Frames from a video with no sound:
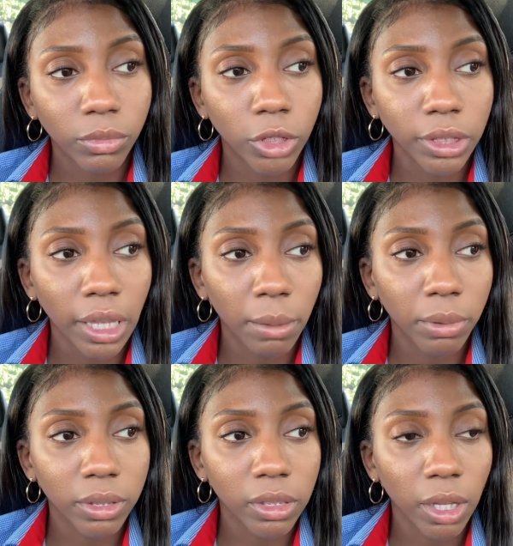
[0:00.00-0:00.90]
just
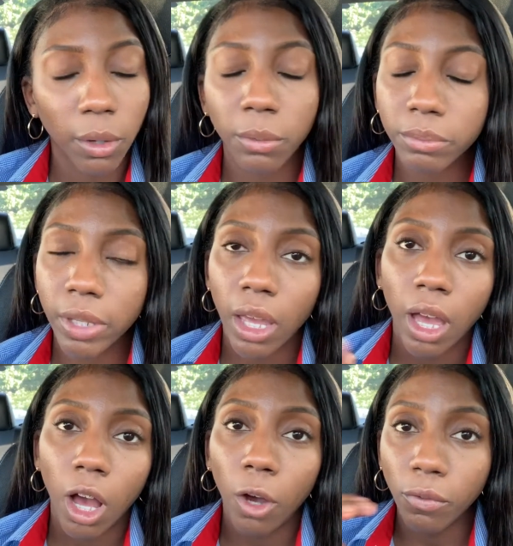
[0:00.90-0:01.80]
happened. So
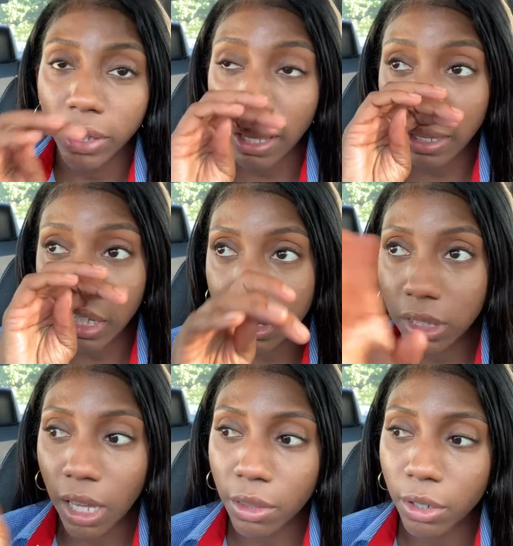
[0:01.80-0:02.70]
hopefully I get it
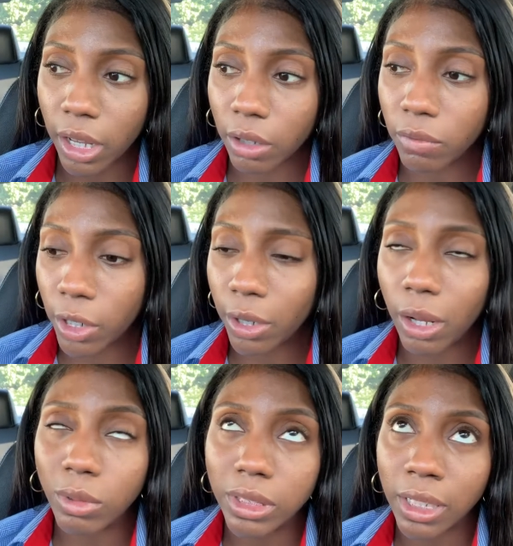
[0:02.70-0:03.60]
together and I can figure it
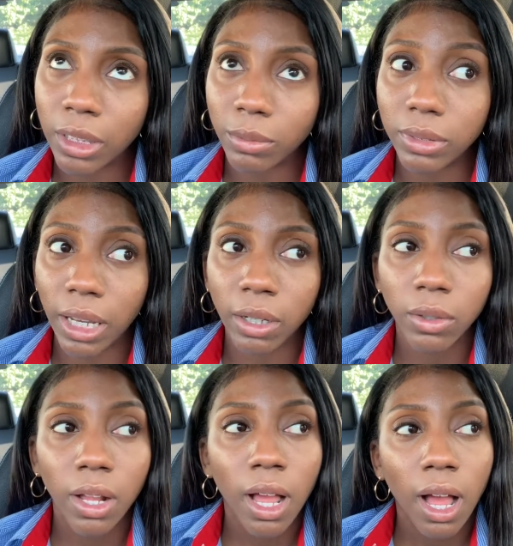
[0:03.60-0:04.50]
out, which I don't doubt.
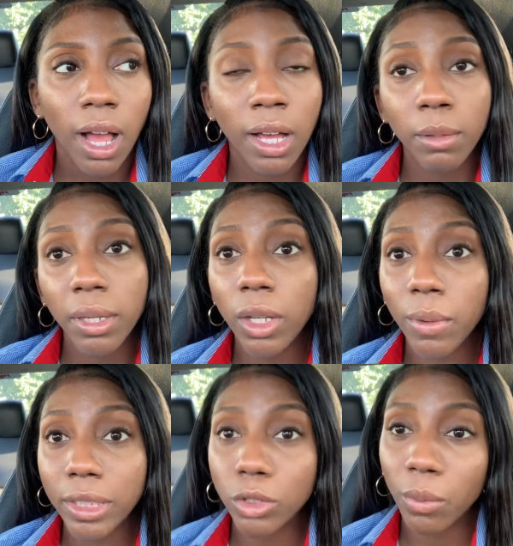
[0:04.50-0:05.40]

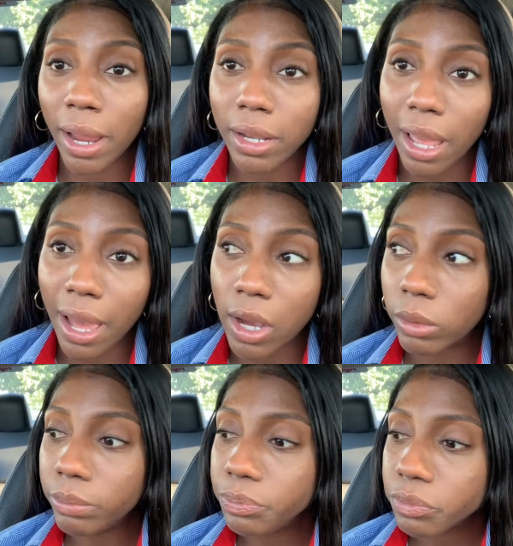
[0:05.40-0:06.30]
Anyway, so right
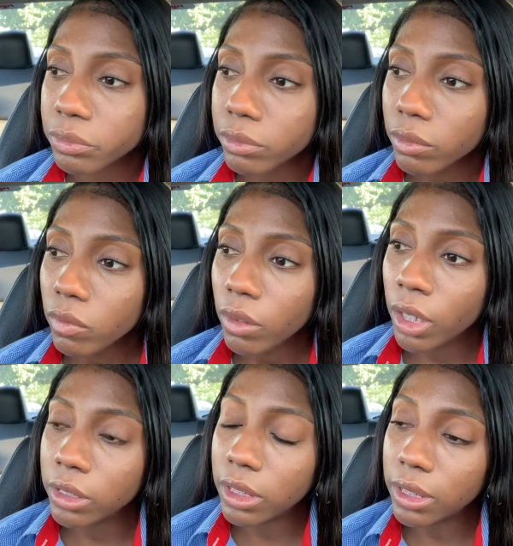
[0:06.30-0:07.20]
now,
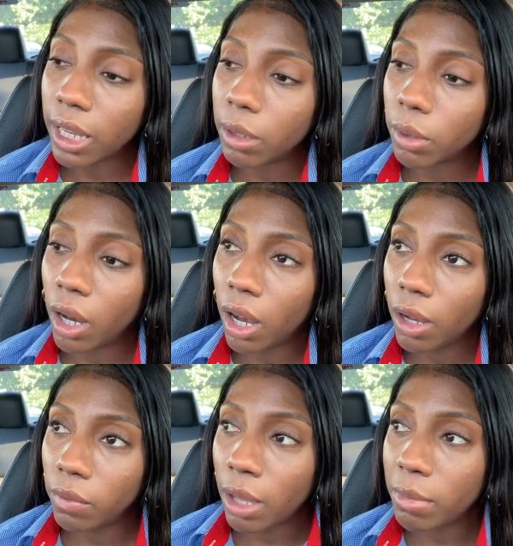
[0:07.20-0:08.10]
since I am
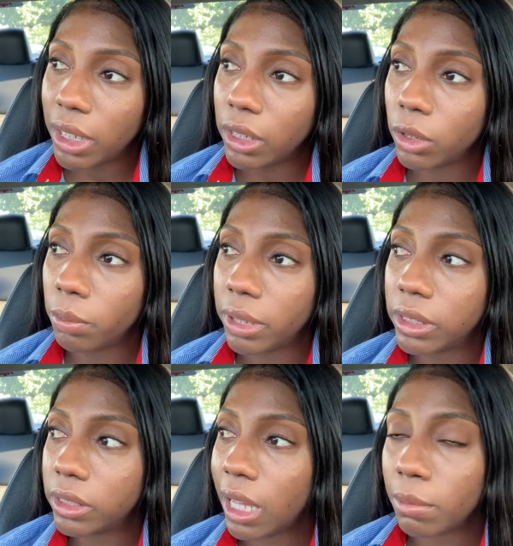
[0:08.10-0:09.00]
off, I made a little pit
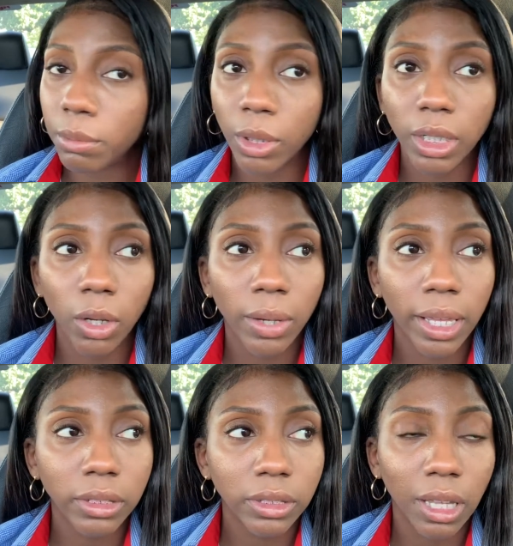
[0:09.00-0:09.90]
stop. I'm gonna go
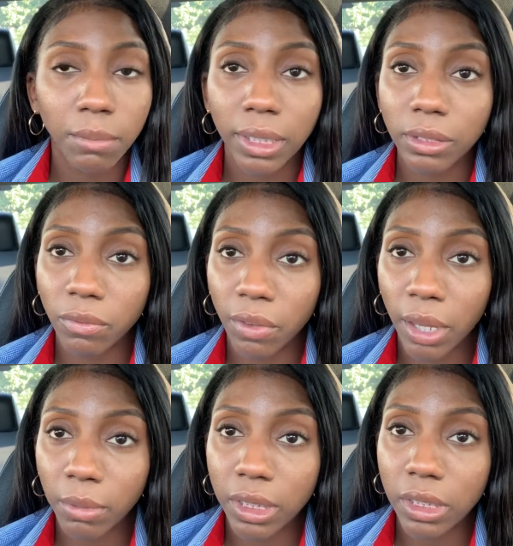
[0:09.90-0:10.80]
ahead and stop by some
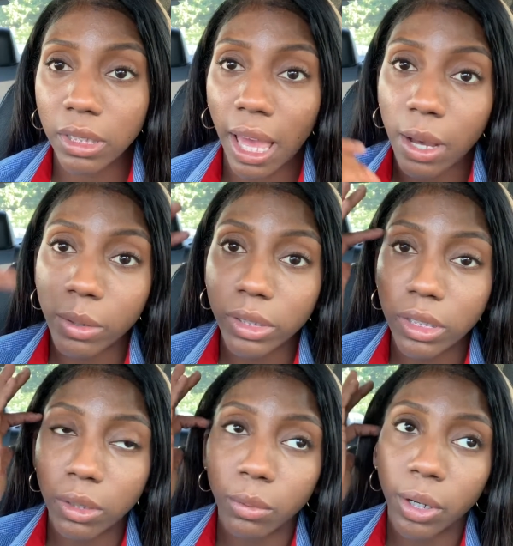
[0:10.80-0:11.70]
family's house,
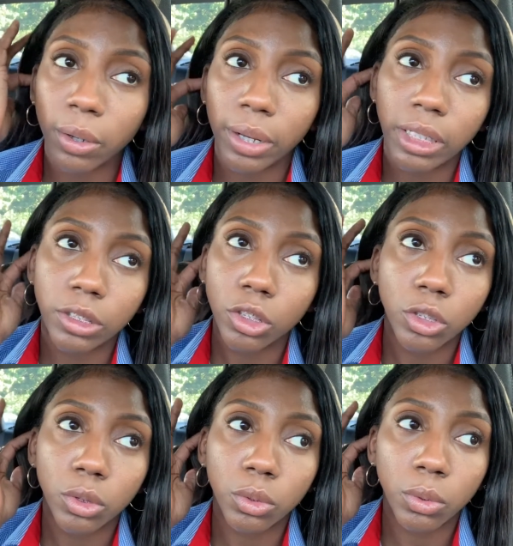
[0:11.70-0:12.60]
and we're going
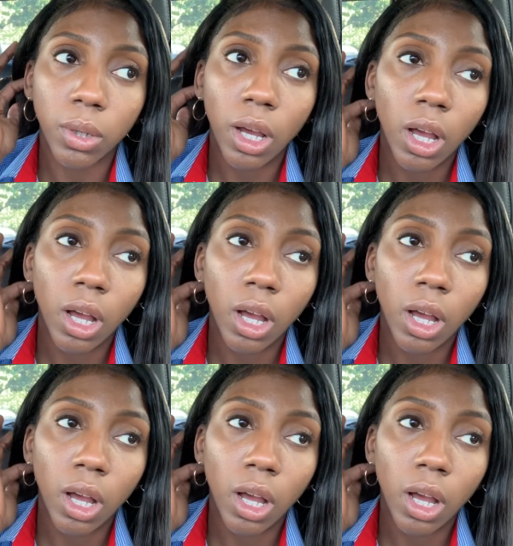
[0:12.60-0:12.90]
to